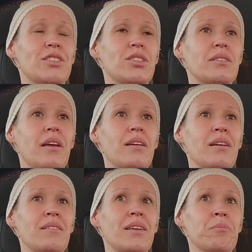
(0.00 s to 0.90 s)
And she's like,
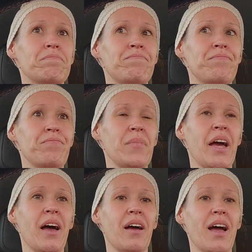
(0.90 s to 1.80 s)
oh, yep, yeah, mm-hmm,
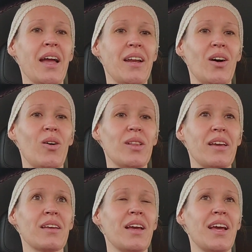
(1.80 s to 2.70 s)
yeah, I know.
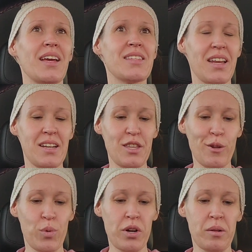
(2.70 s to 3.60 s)
Like, is it
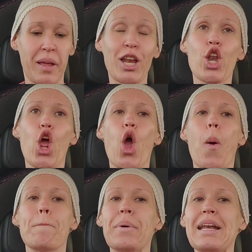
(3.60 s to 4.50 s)
anything important? I'm like,
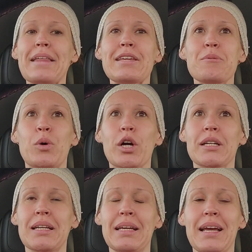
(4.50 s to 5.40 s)
nope, nothing
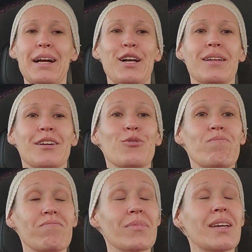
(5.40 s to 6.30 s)
important.
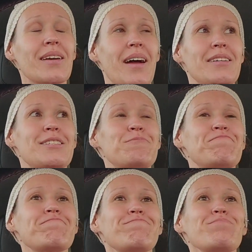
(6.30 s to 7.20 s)
Guys,
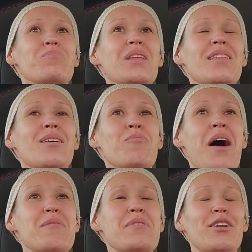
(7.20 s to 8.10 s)

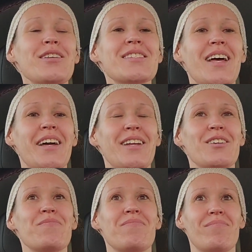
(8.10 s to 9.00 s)
my middle
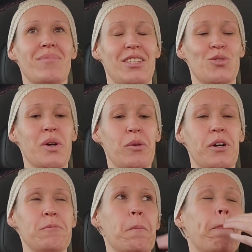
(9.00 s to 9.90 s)
son, he's
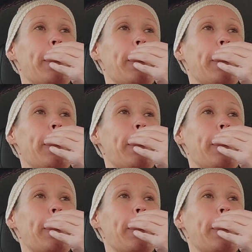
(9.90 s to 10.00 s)
21.